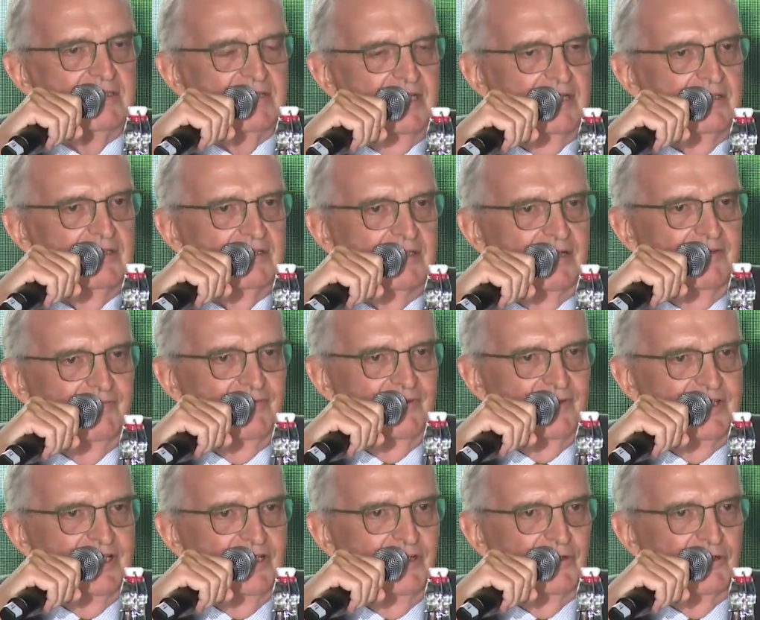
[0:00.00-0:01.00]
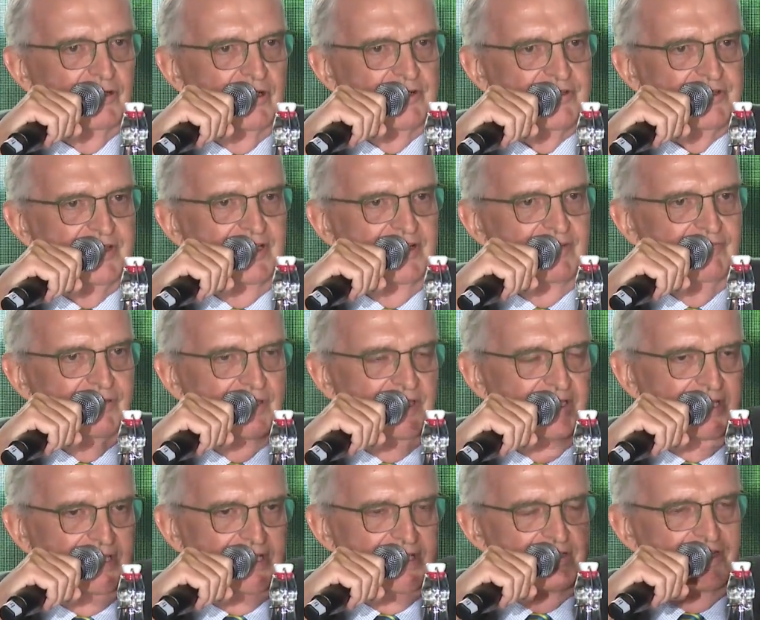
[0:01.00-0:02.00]
ComfortDelGro
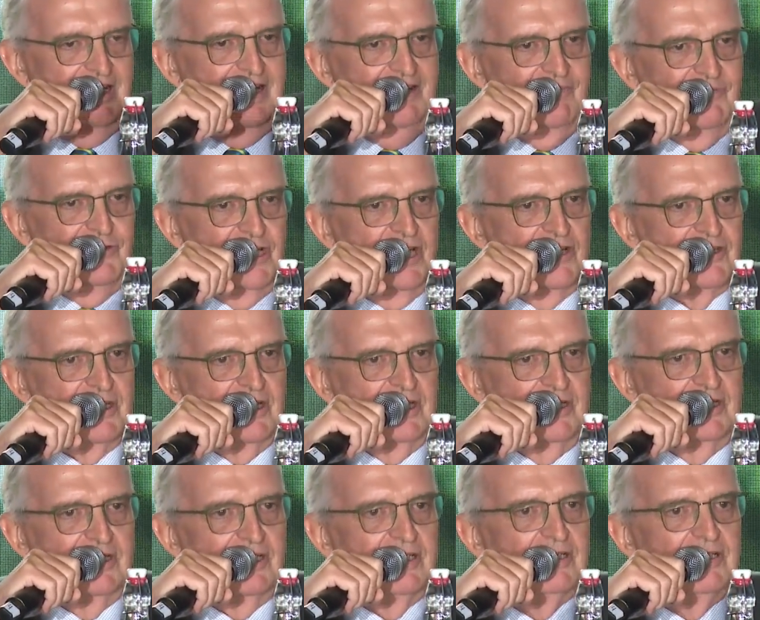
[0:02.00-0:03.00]
to have Jessica